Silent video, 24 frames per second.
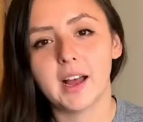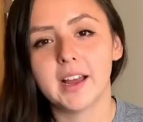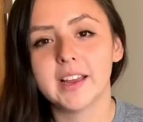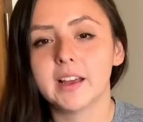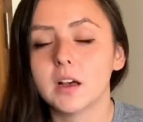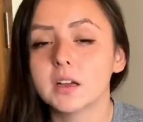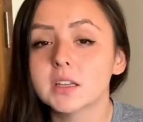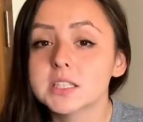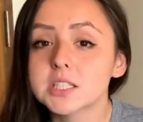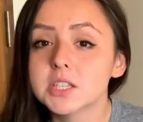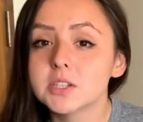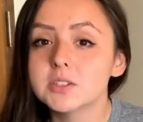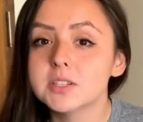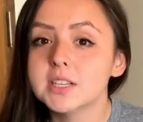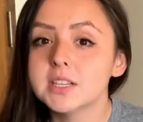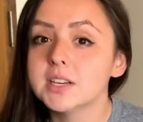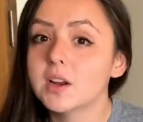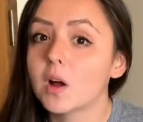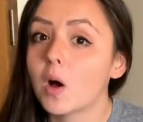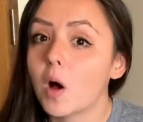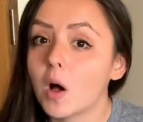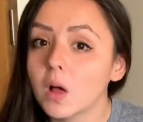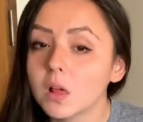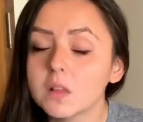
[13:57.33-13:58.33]
I also did
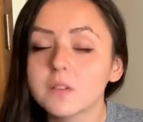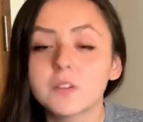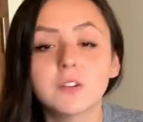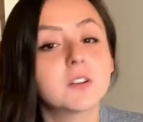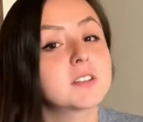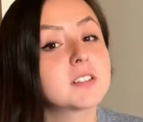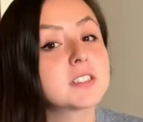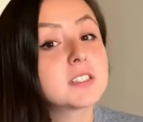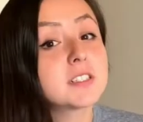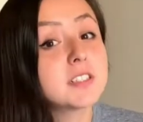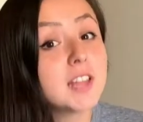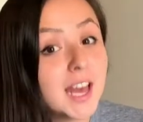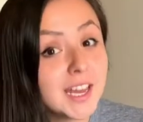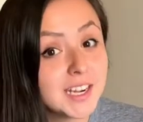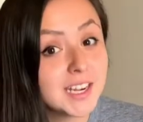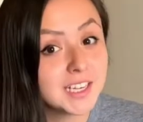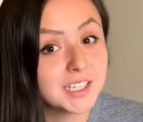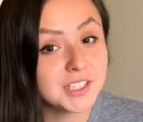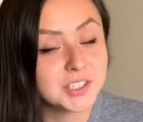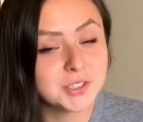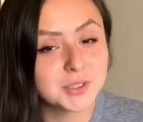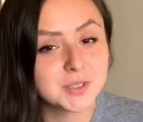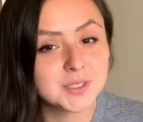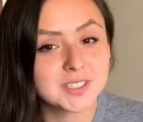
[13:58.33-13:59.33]
all of her
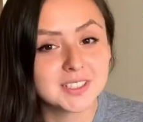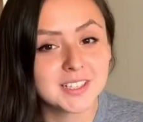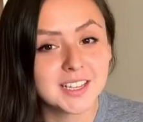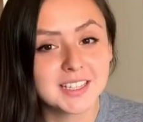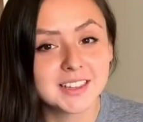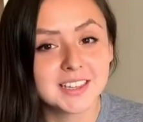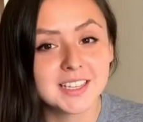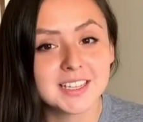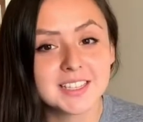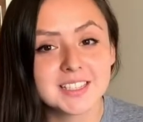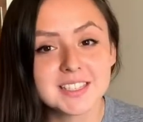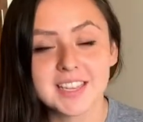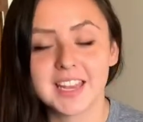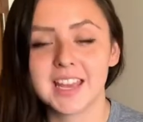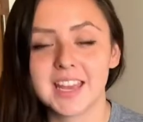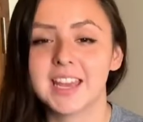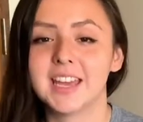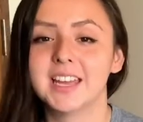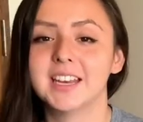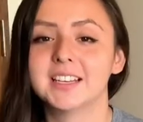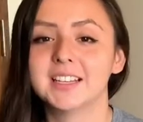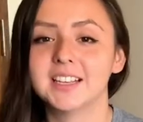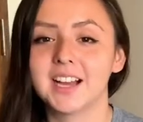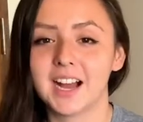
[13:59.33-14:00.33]
sliding doors like this
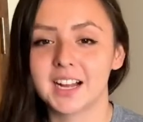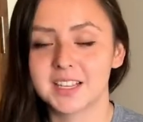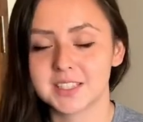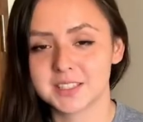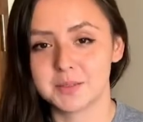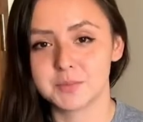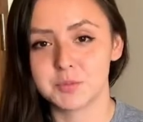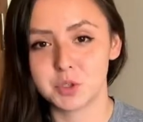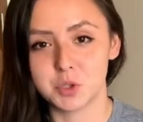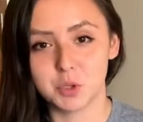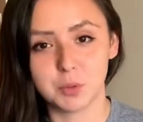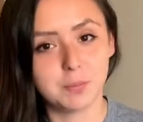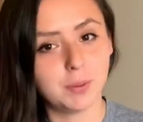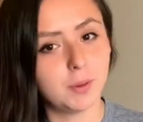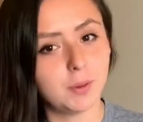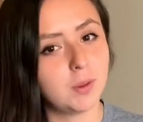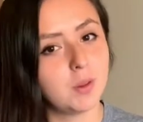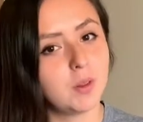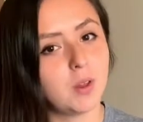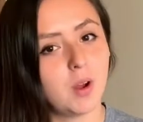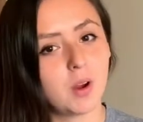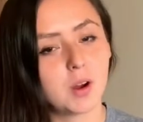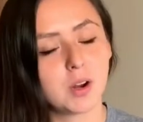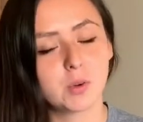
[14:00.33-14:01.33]
and got some new
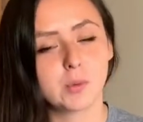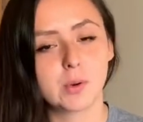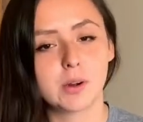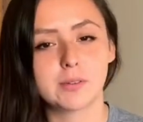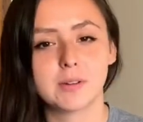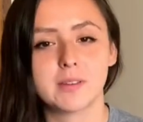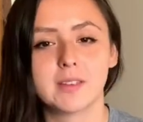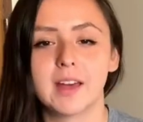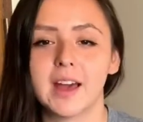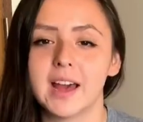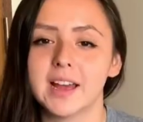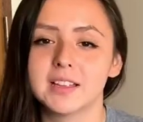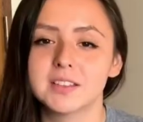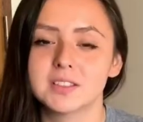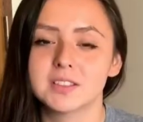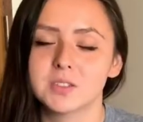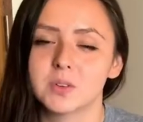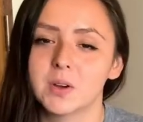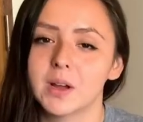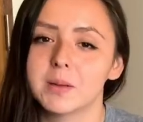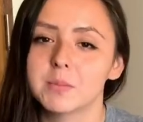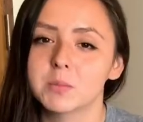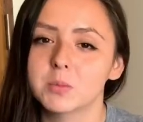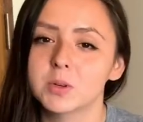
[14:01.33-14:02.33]
pull hardware for that,
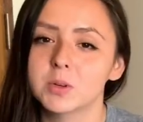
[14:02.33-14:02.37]
so I'm